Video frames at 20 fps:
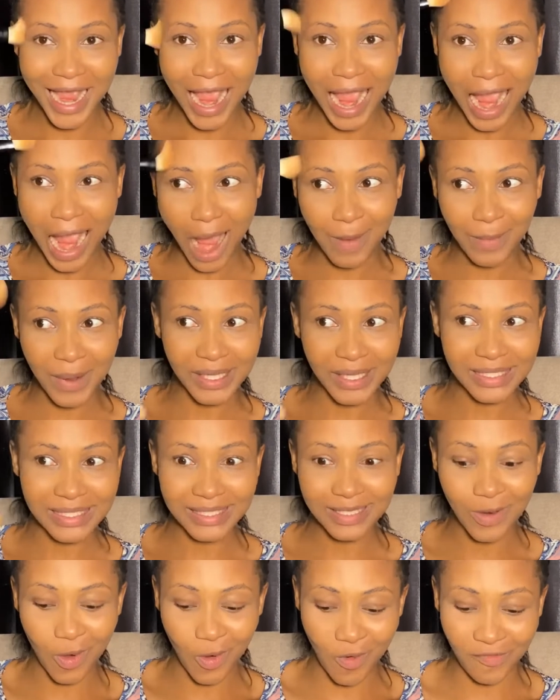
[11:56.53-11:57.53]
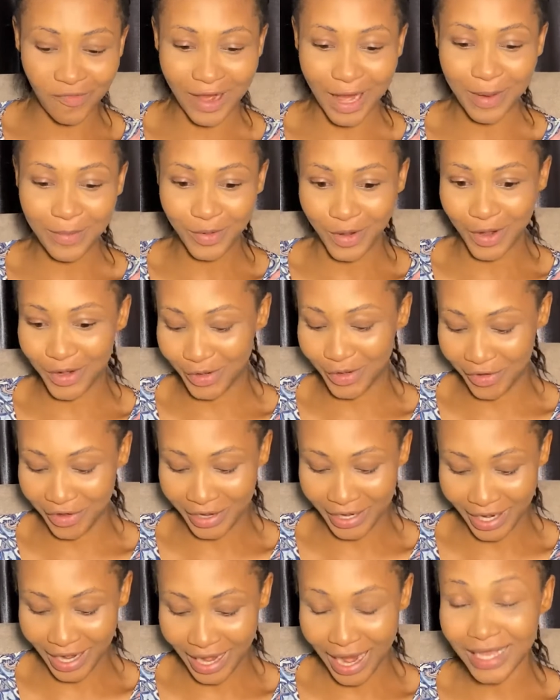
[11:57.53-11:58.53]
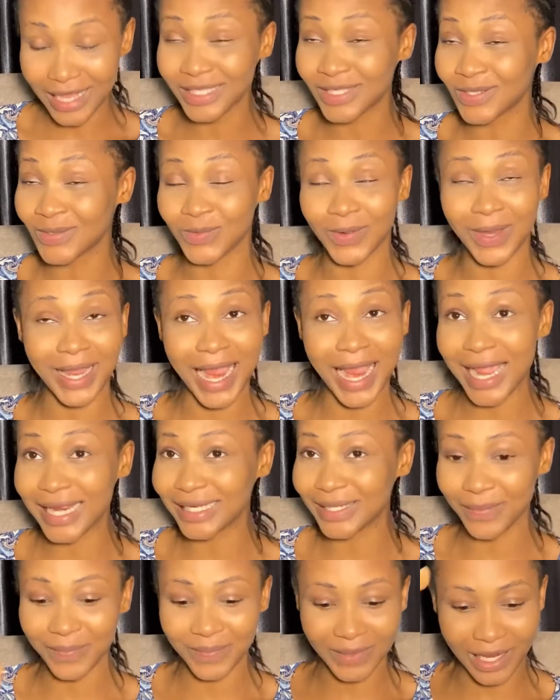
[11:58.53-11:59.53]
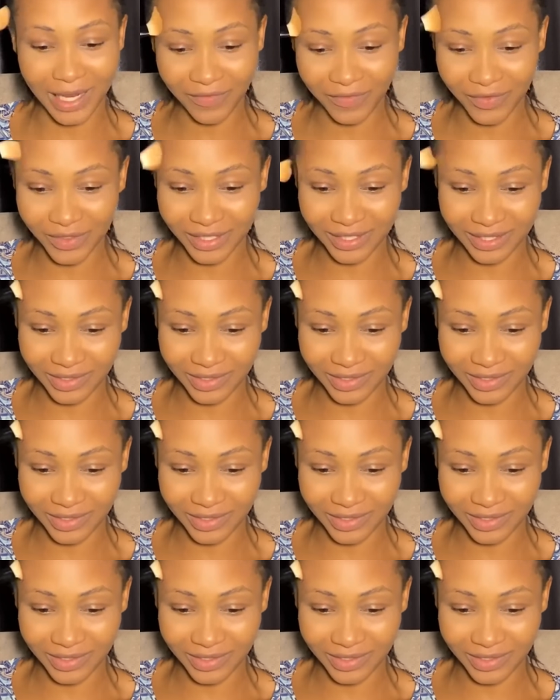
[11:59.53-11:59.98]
about this whole vibe going on here. I swear I didn't plan for this